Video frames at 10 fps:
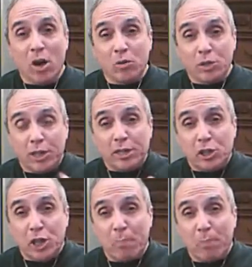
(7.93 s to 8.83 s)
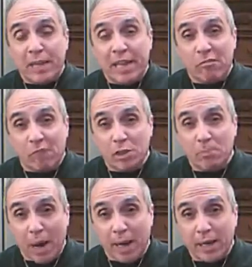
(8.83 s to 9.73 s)
Sea Shepherd and their
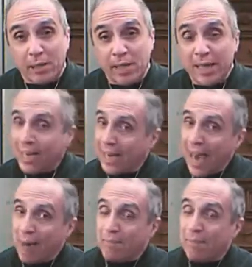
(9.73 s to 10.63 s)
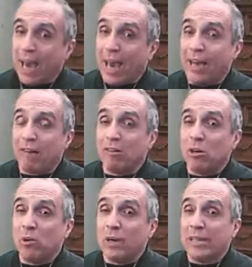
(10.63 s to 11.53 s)
rust buckets, Captain
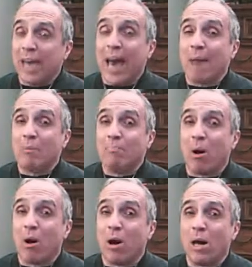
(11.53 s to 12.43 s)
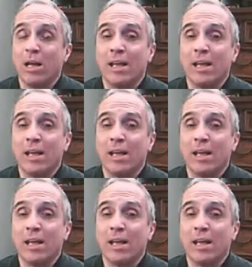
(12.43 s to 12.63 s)
Kangaroo and Cabin Boy,